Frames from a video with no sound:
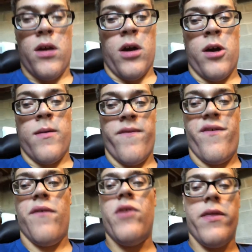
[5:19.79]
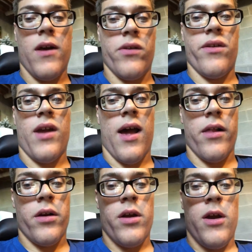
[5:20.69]

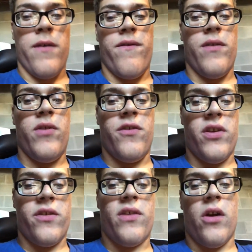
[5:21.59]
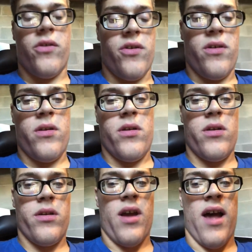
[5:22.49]

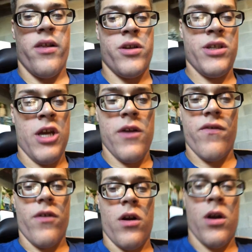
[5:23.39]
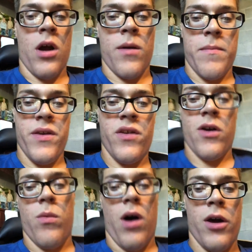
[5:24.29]
$56,000 for missing a
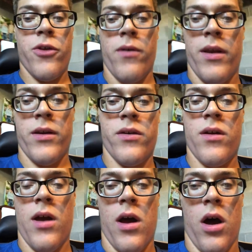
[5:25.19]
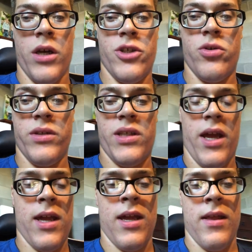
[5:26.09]
walkthrough on August
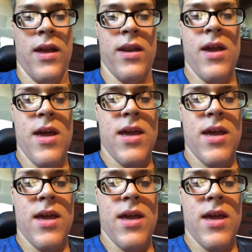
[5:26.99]
22nd, and then